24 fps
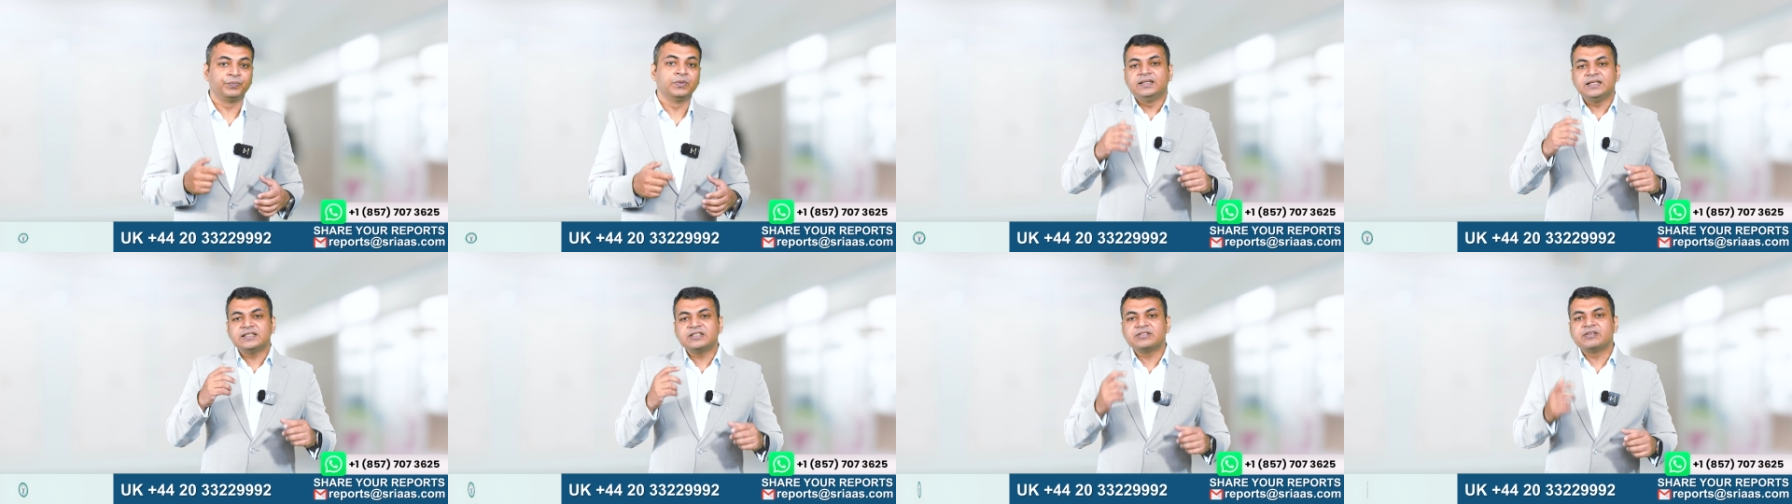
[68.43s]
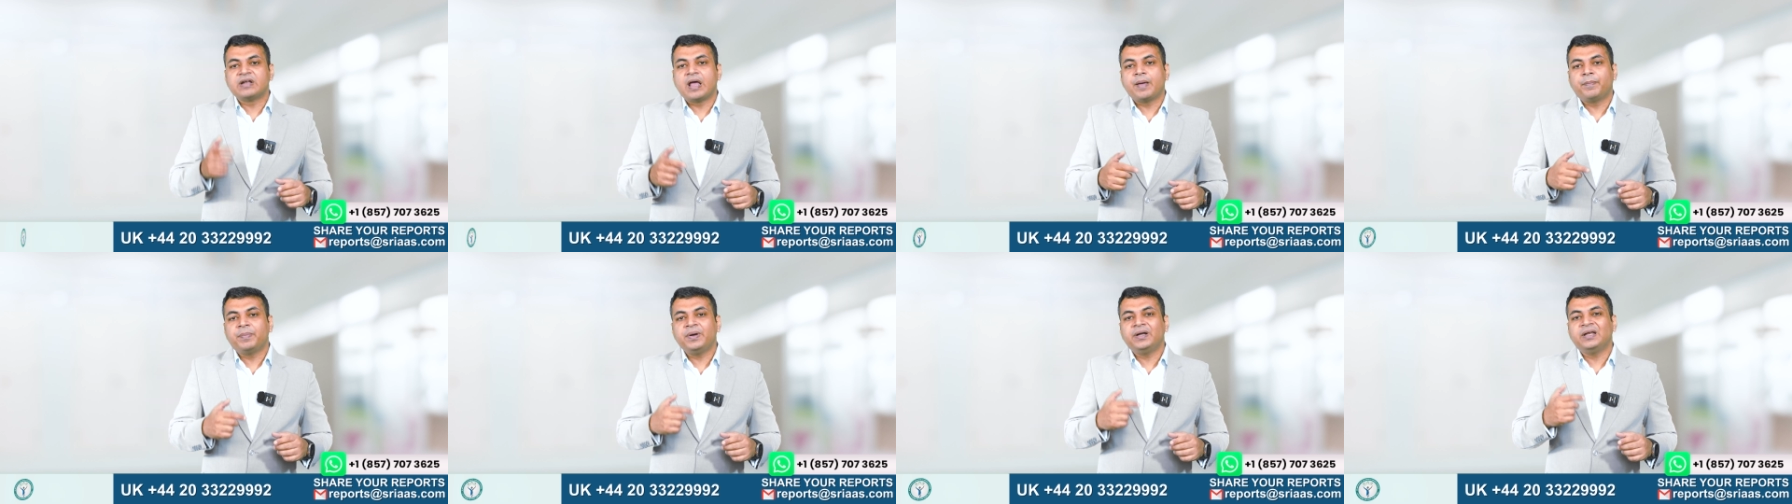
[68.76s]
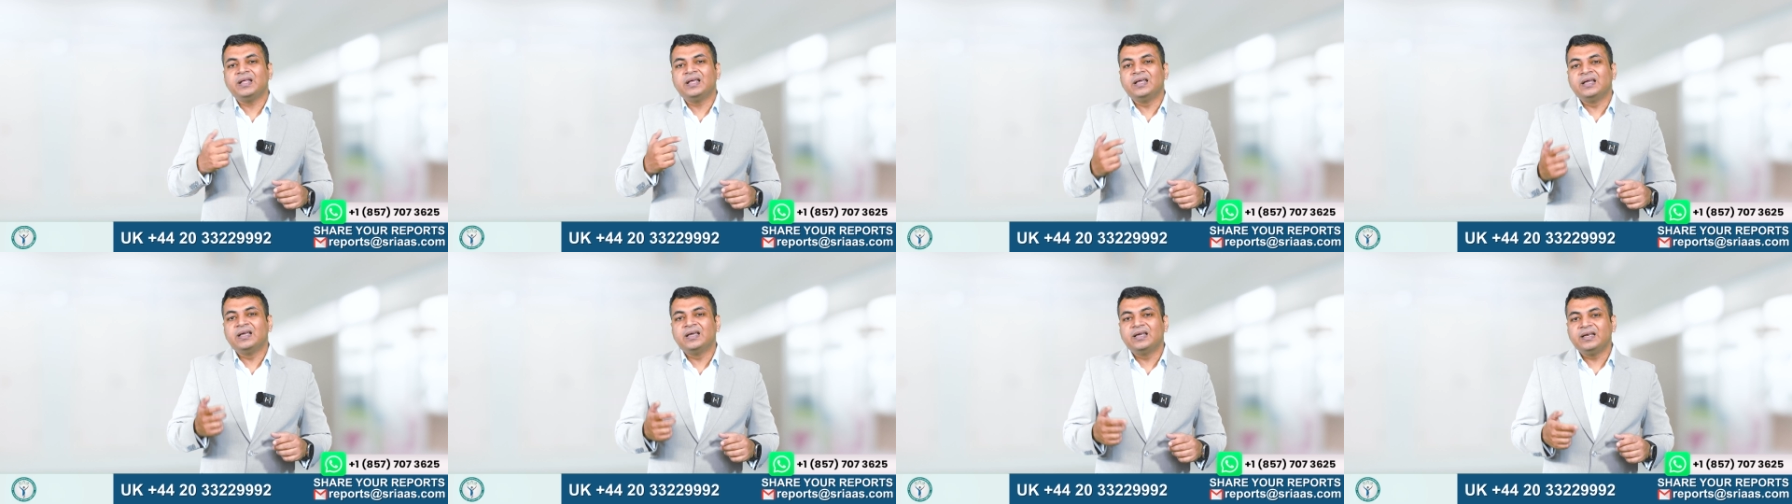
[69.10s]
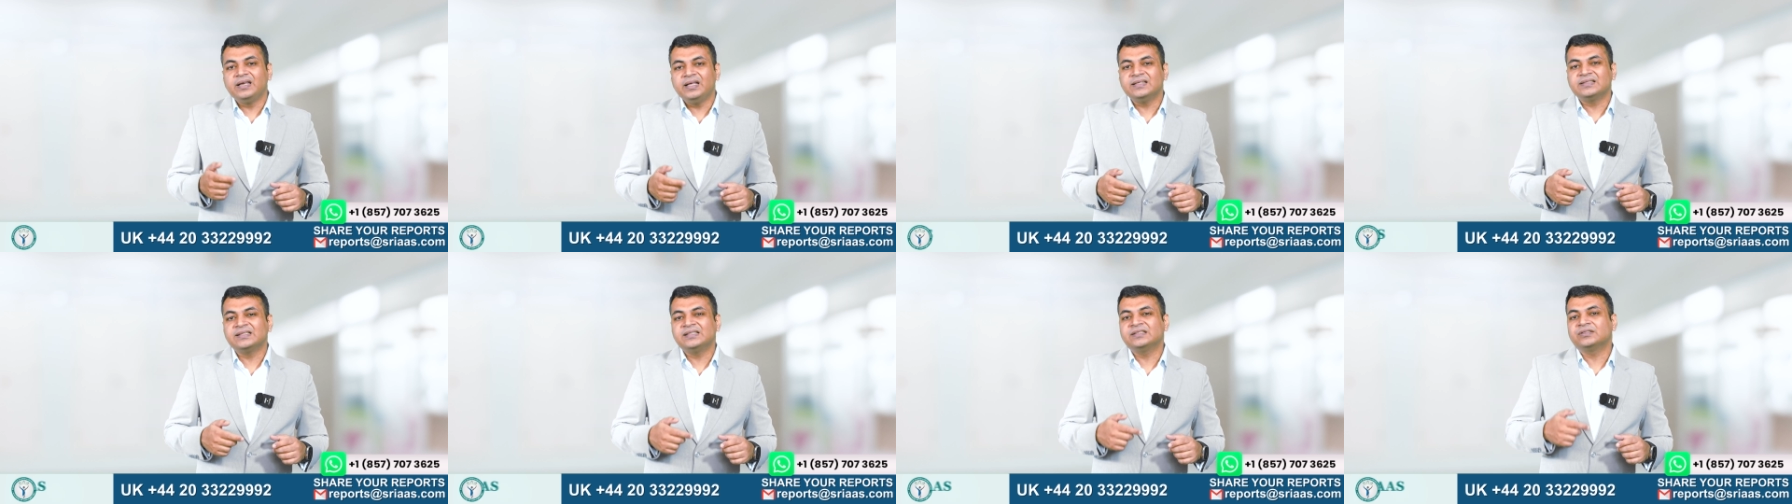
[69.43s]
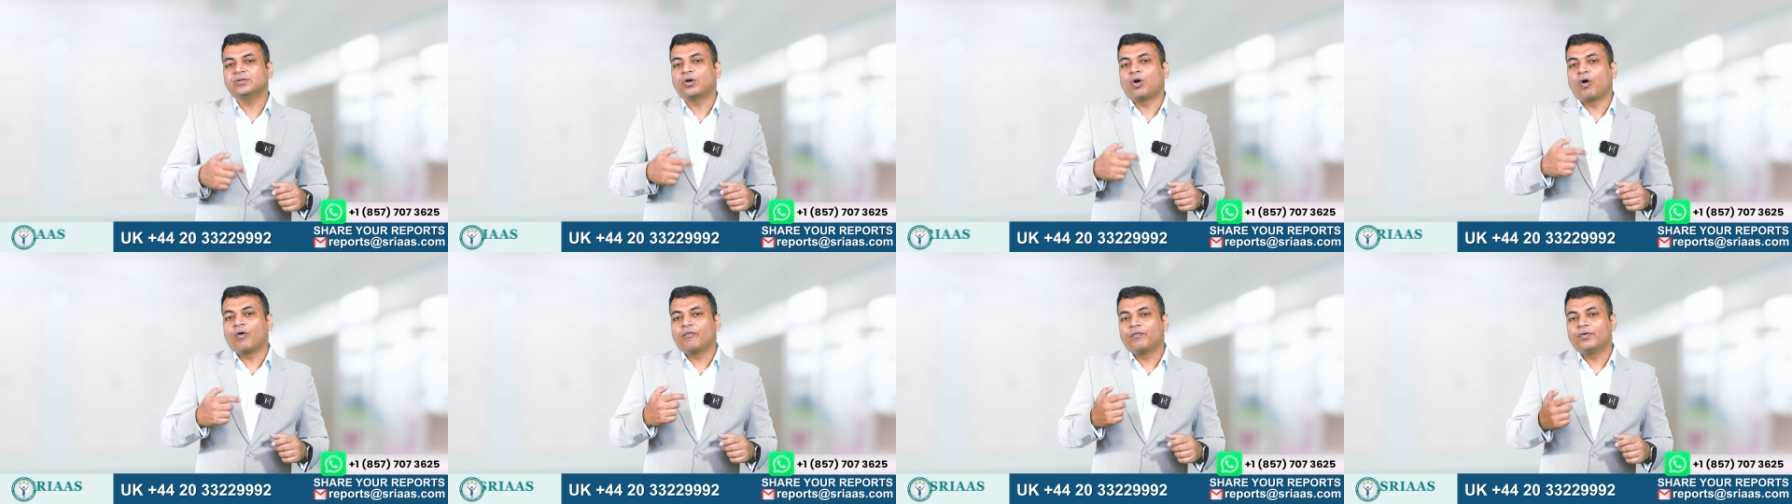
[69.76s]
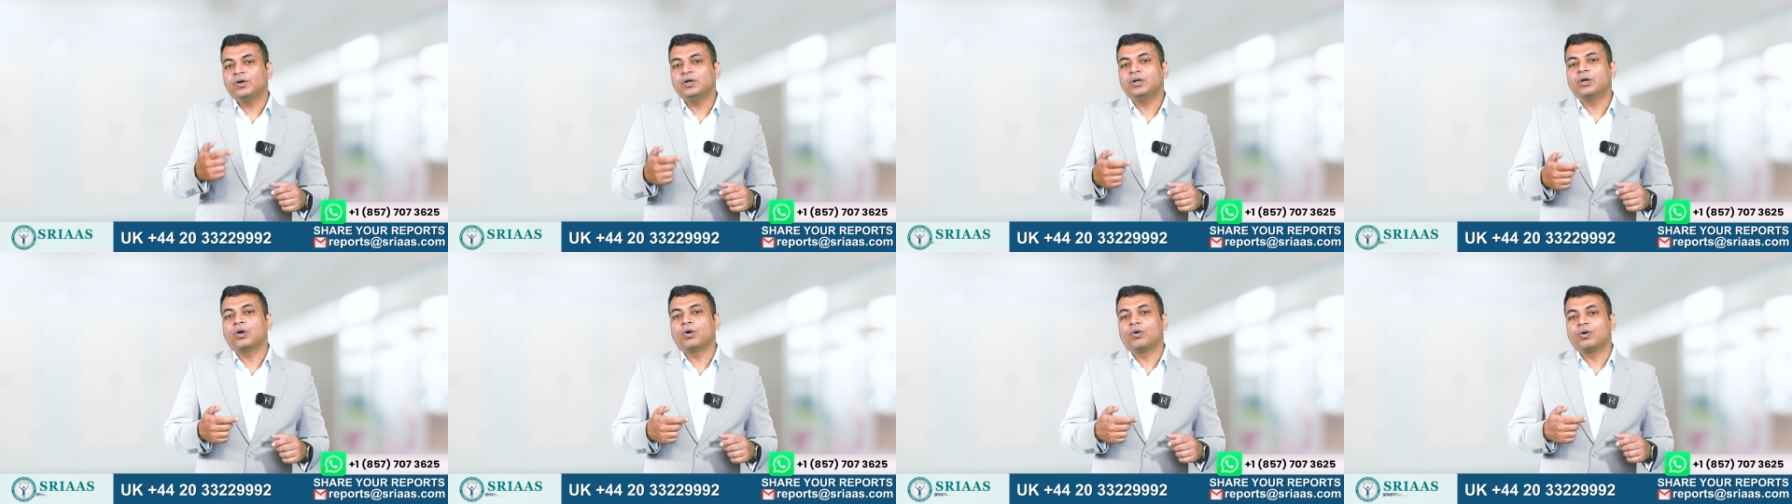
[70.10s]
This rapid increase is
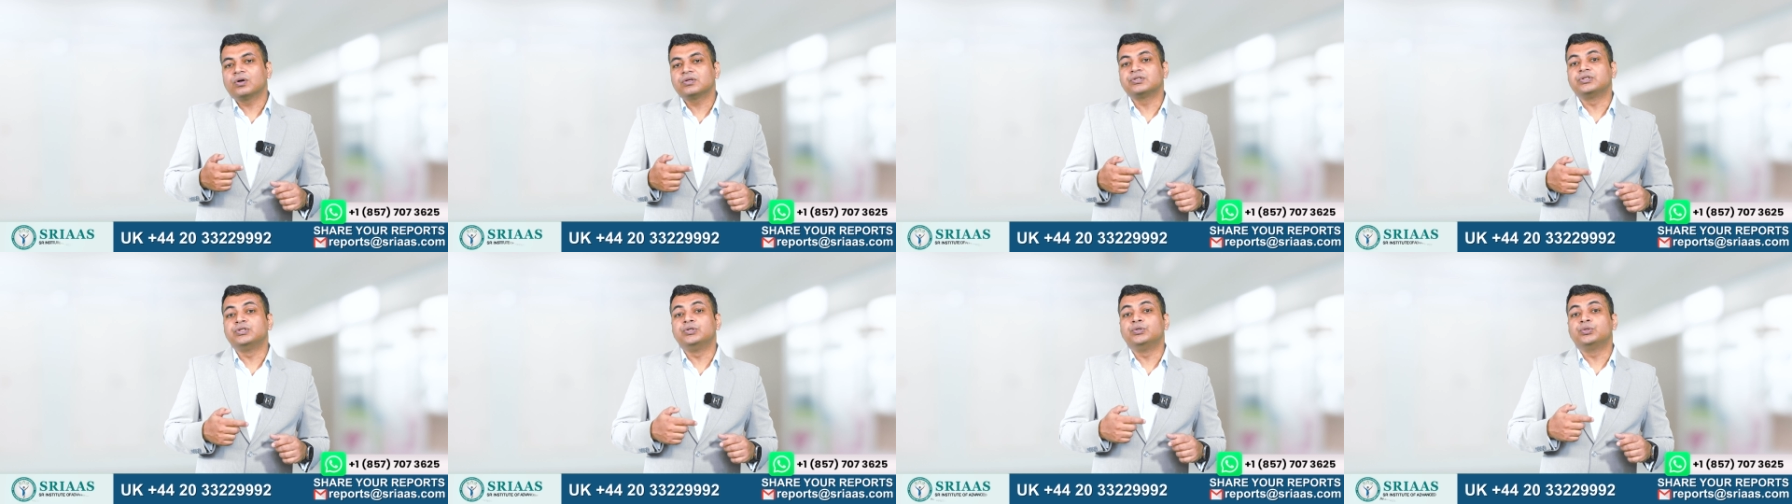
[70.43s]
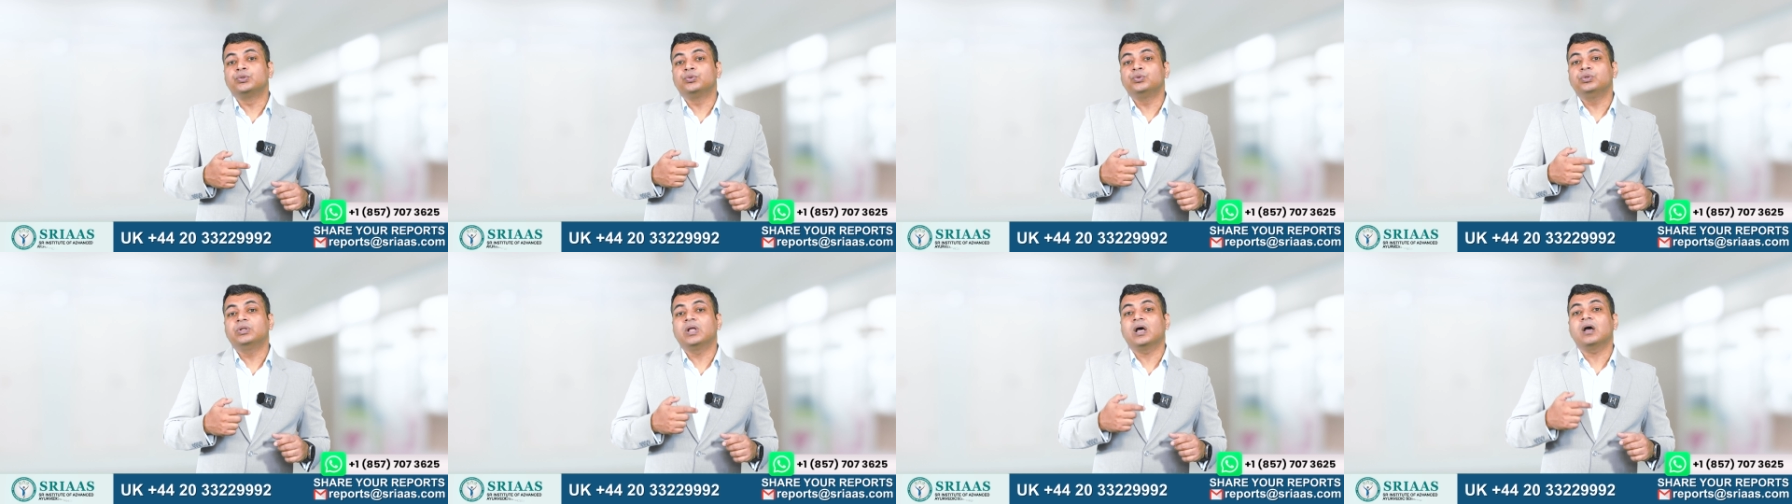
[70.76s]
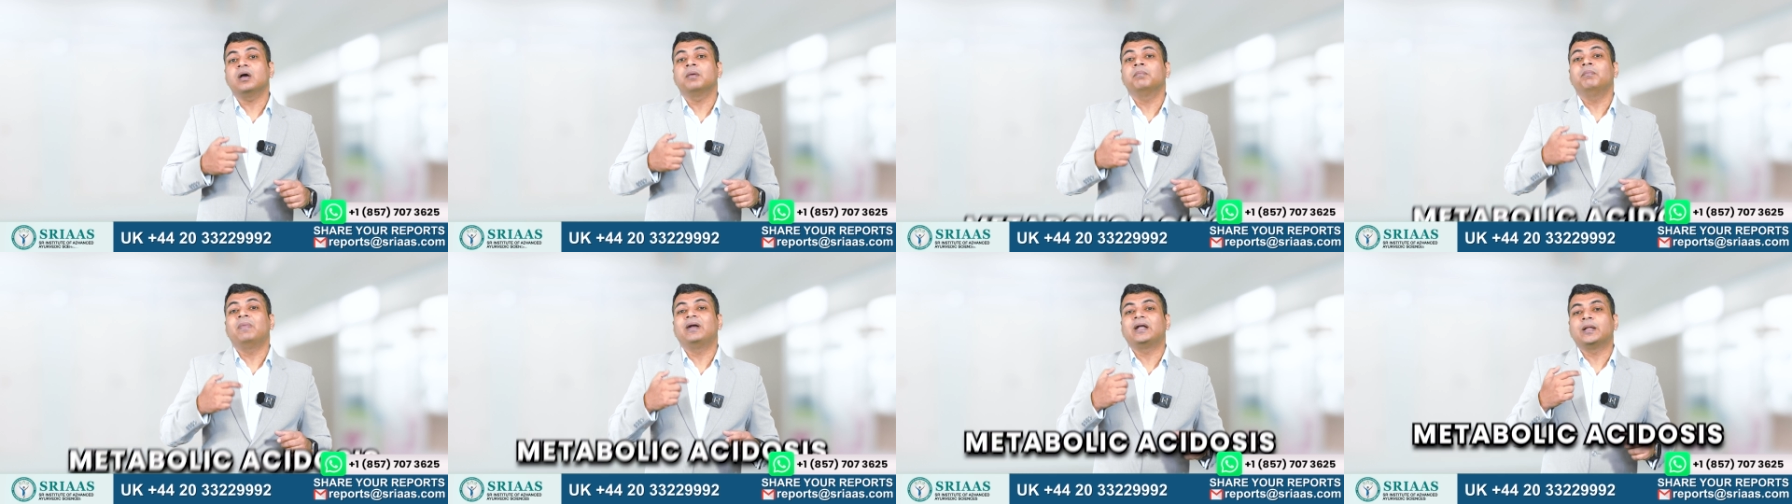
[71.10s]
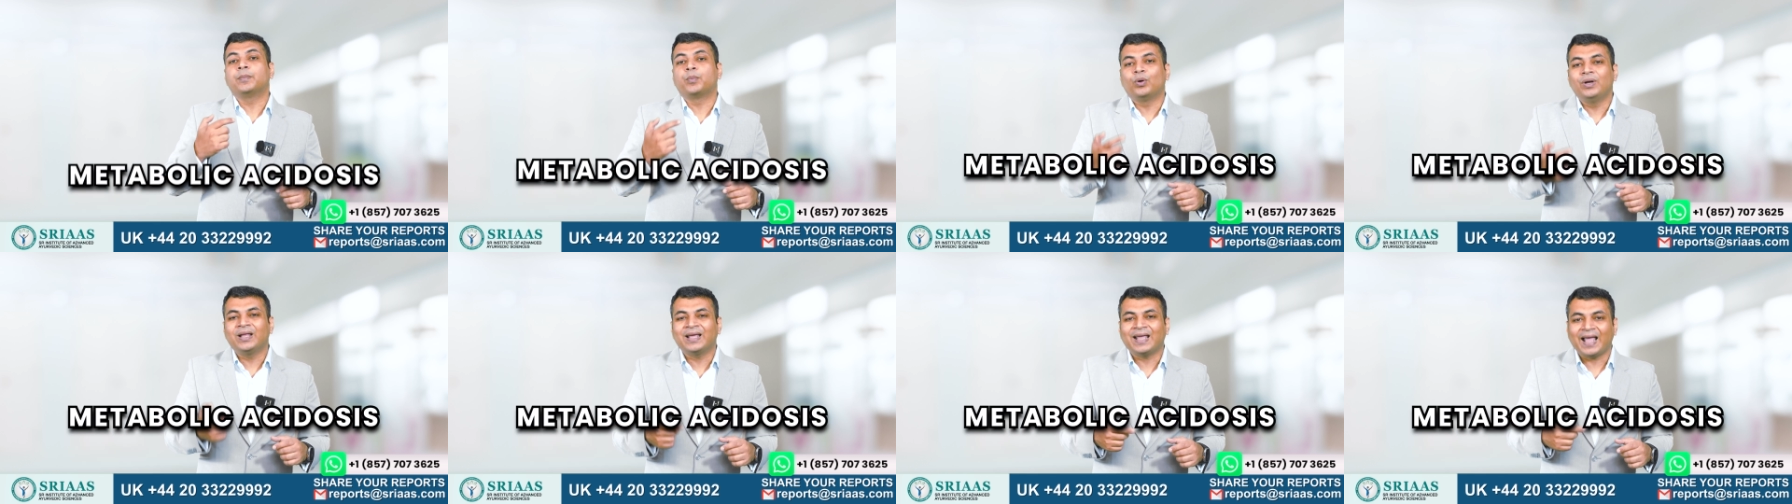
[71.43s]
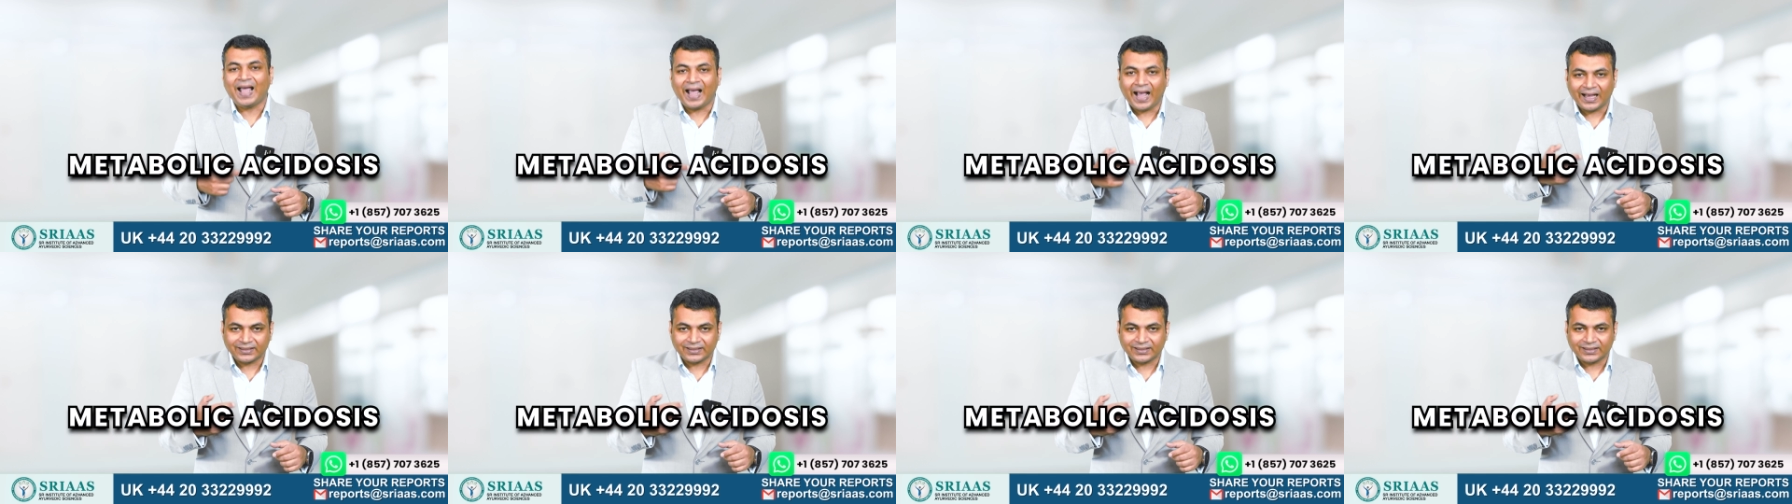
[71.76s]
often caused due to the metabolic